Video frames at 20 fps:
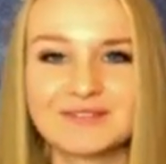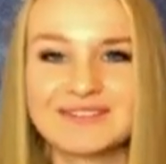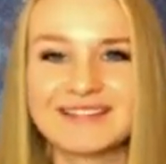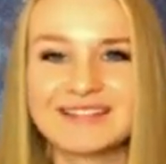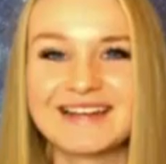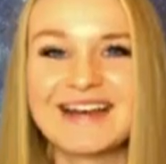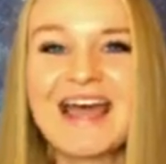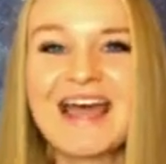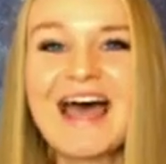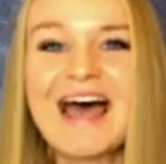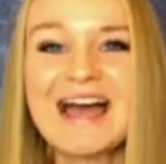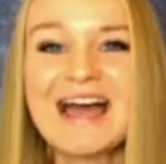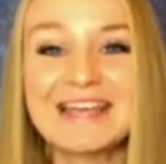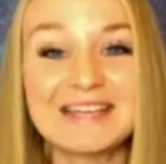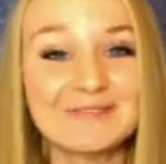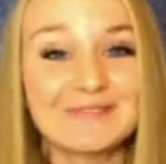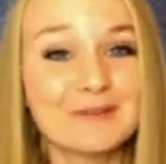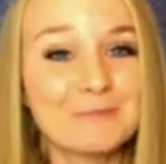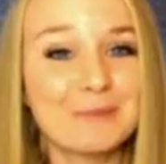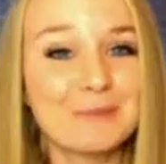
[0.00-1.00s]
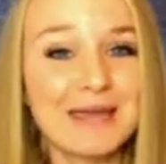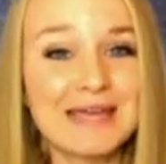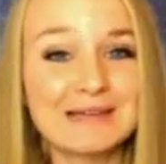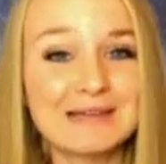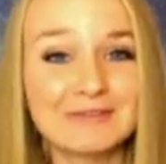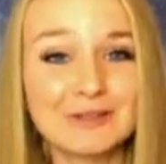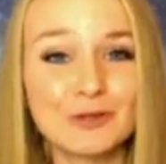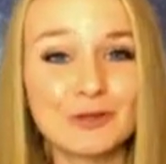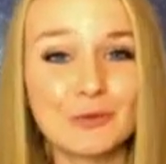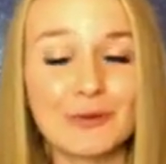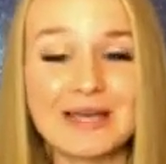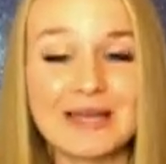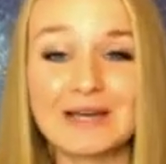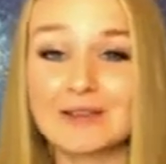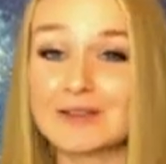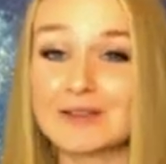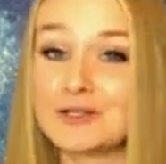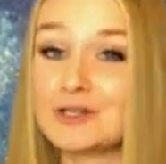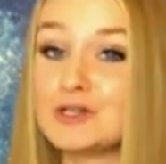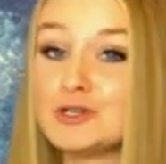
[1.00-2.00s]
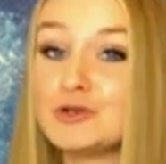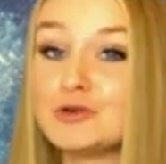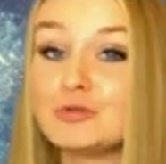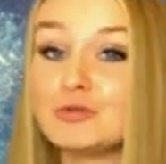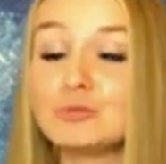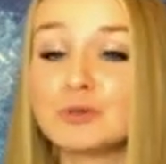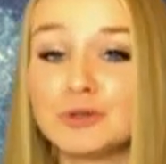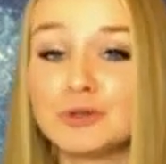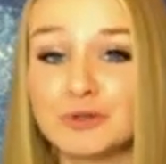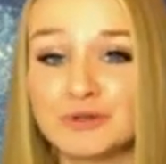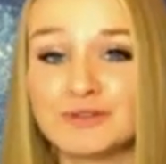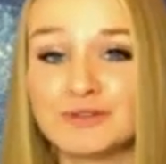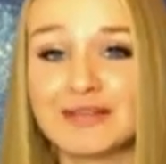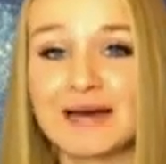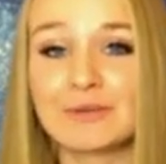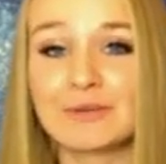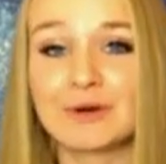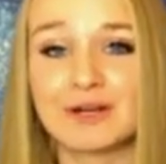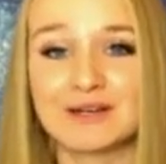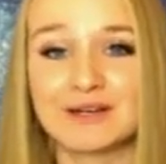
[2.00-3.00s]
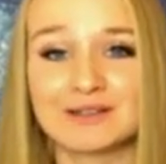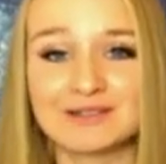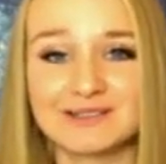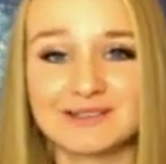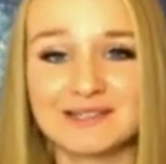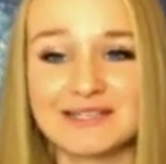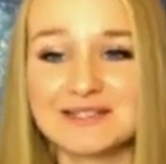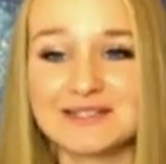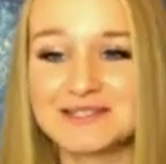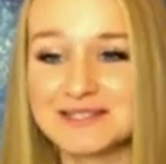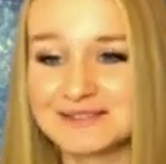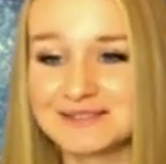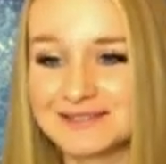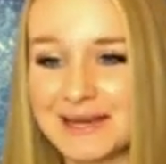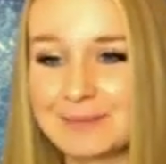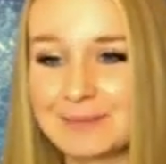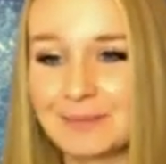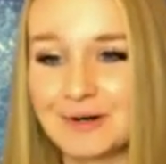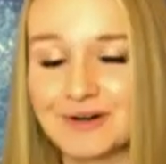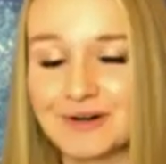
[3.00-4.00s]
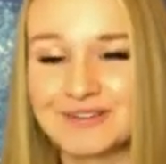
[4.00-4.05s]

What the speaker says: and even paving the way to the new moon that we're going to see in December.